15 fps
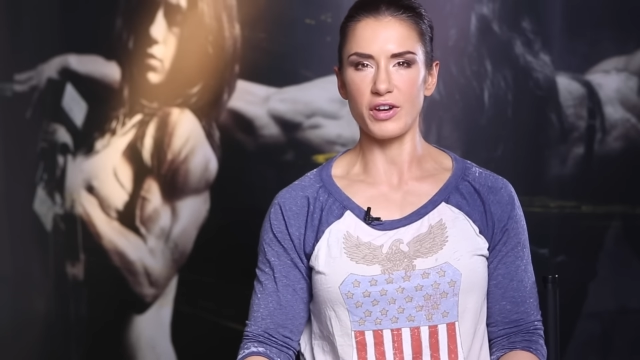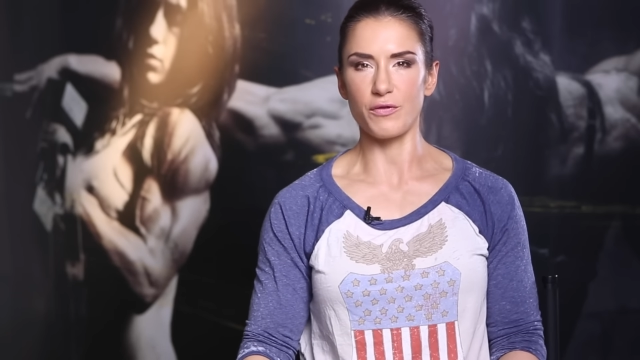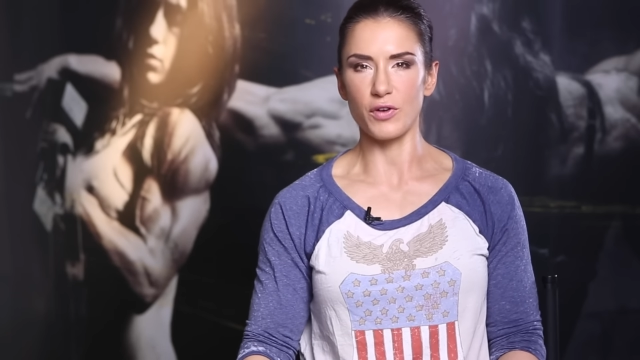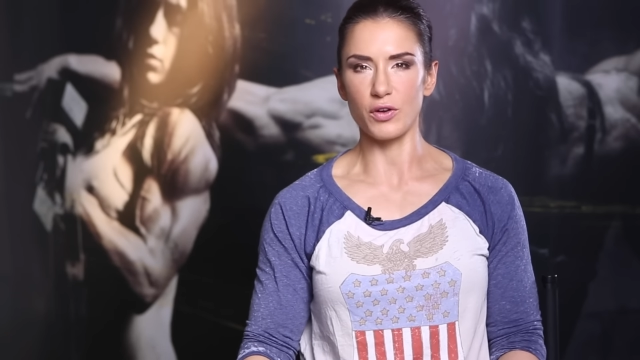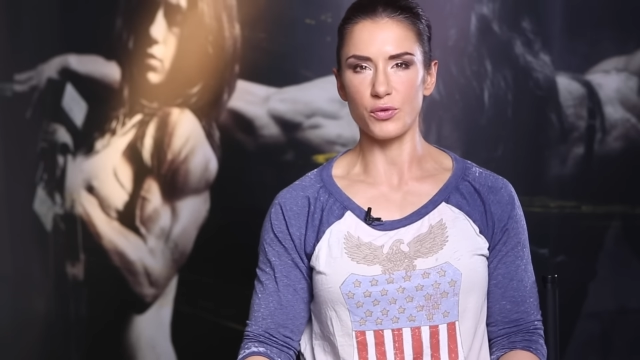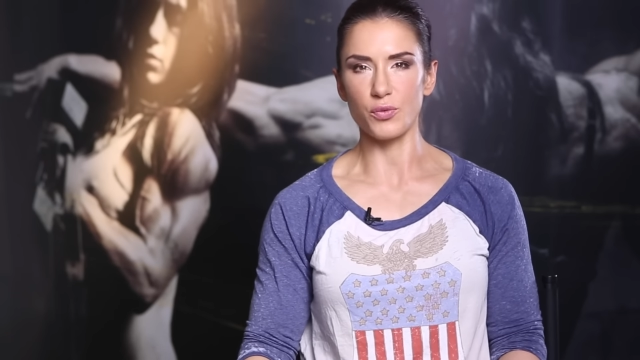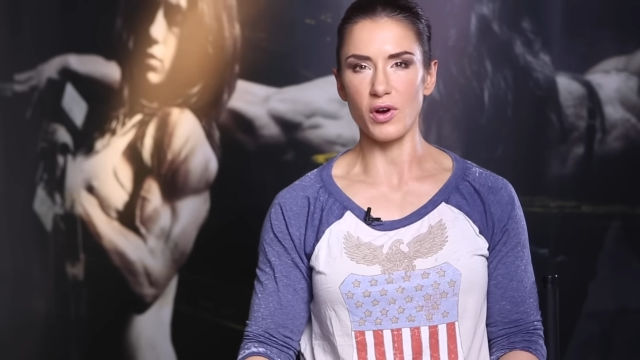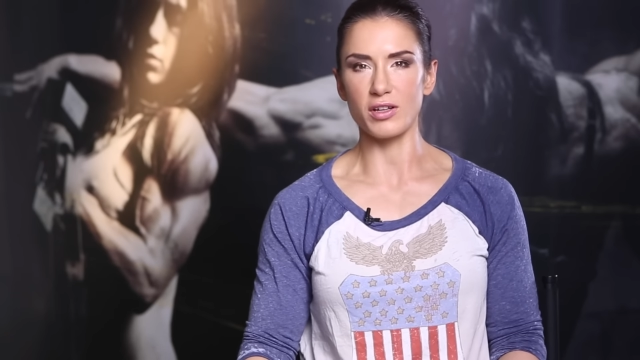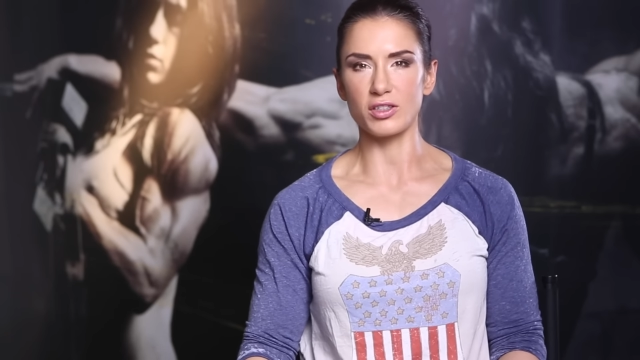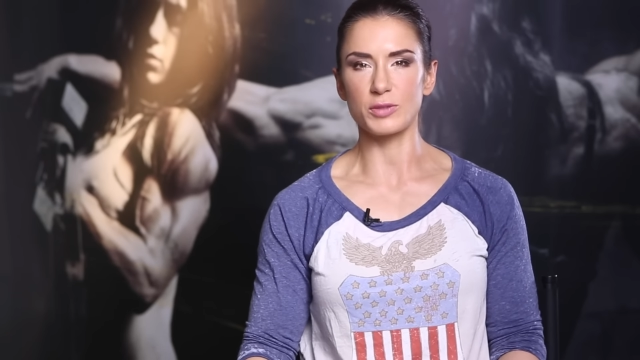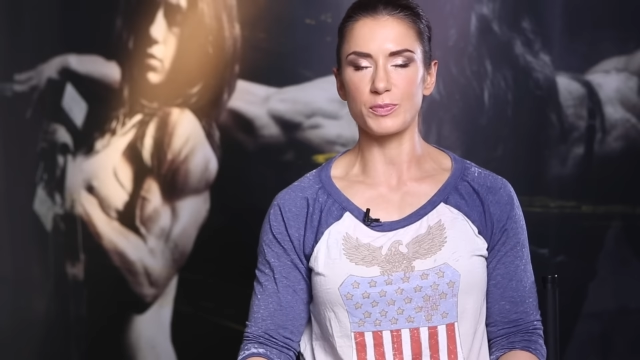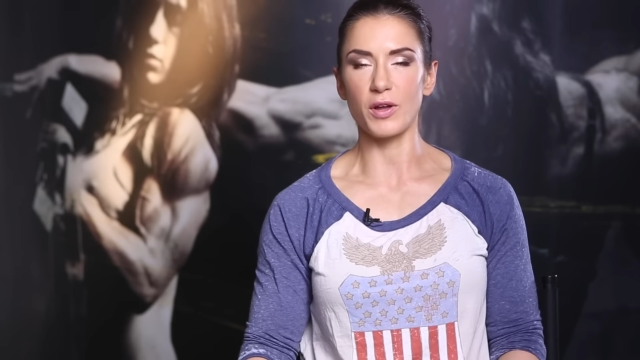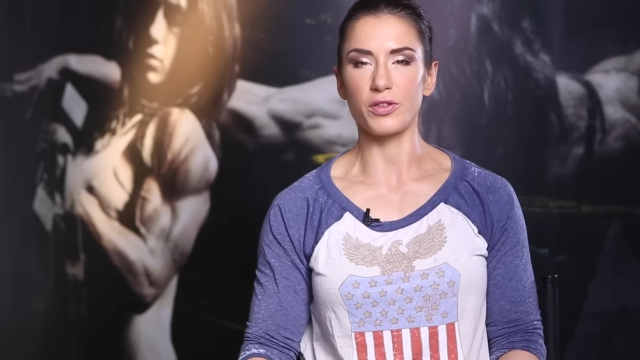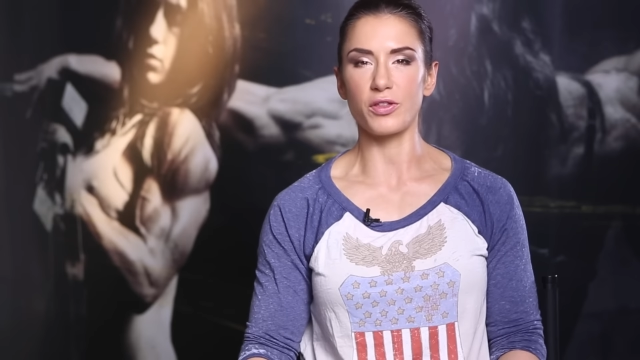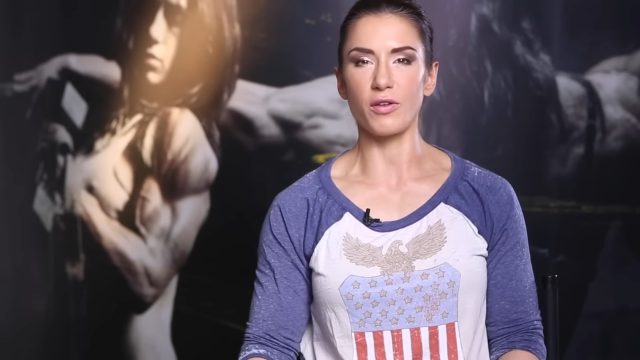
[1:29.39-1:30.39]
different
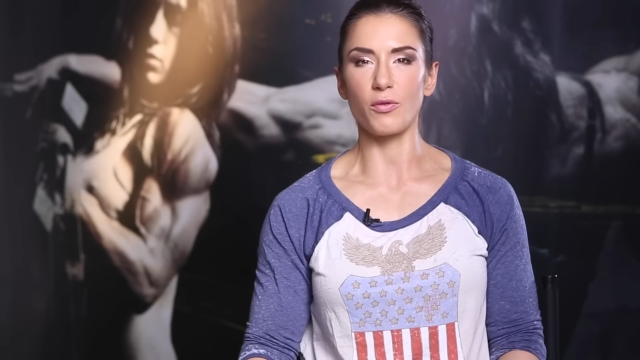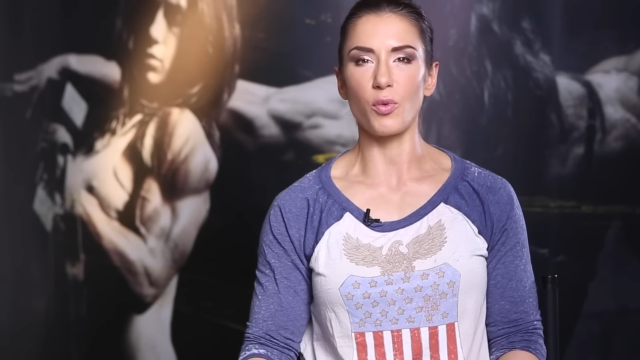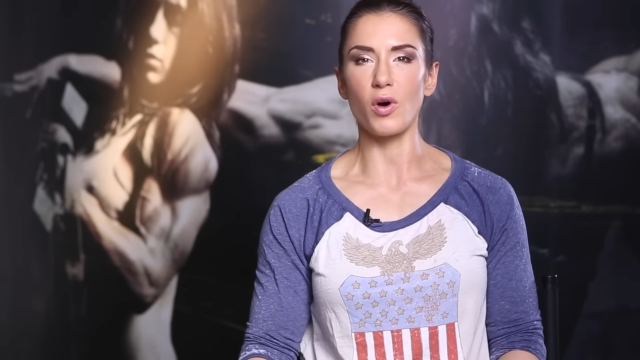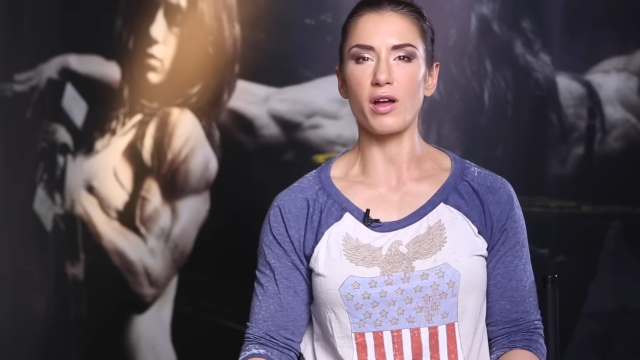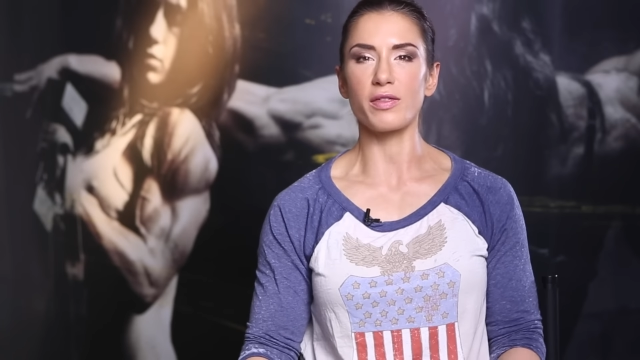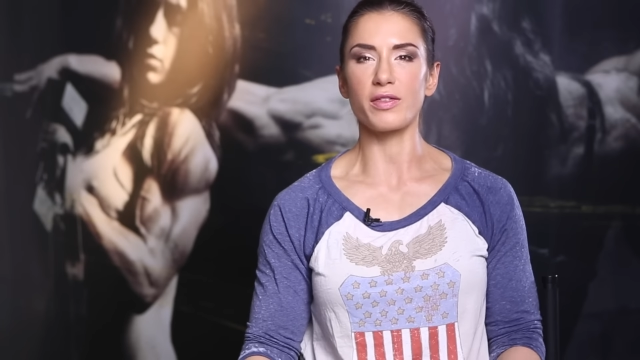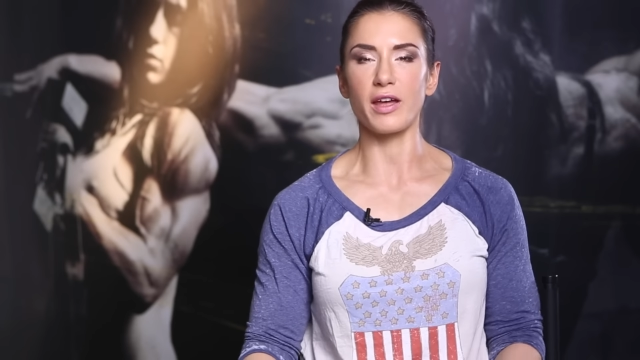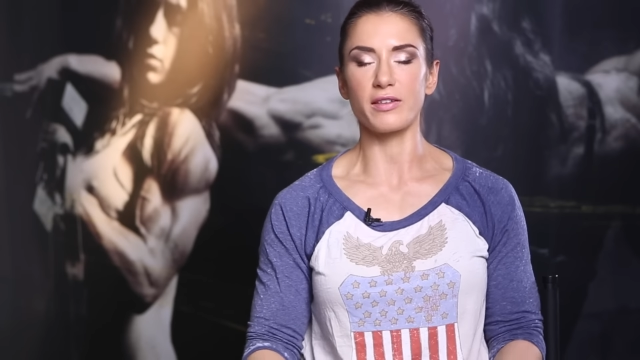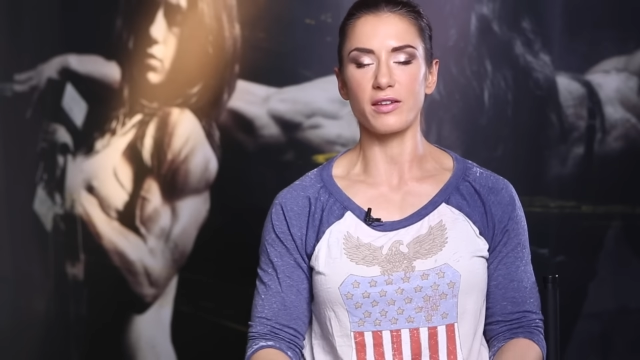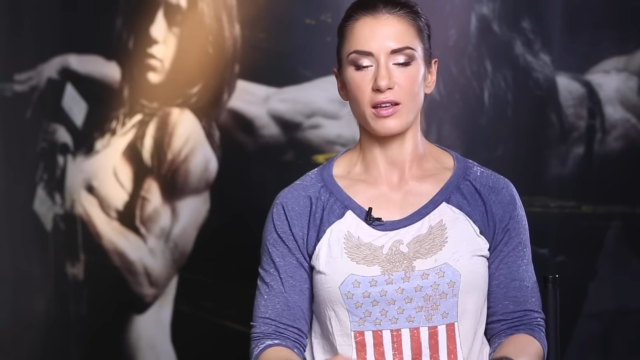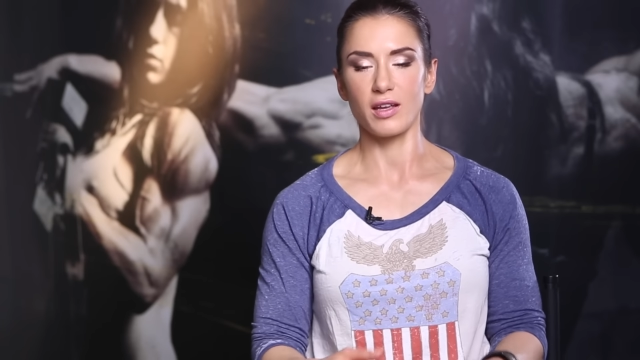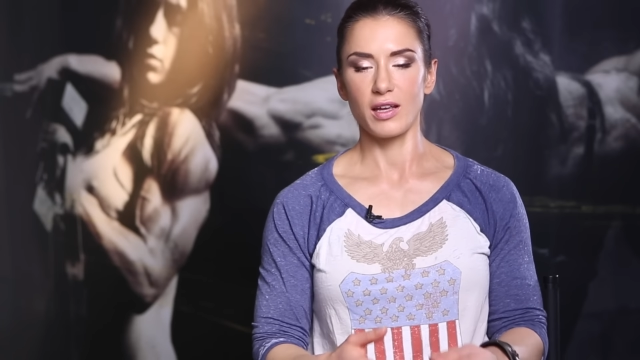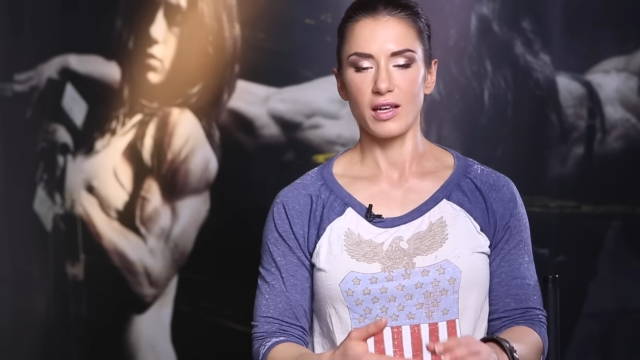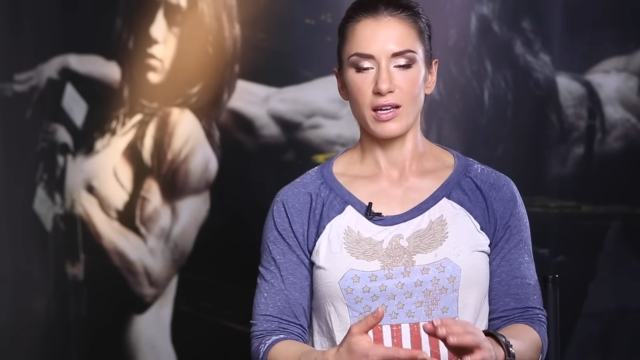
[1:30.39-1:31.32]
ones, but the one that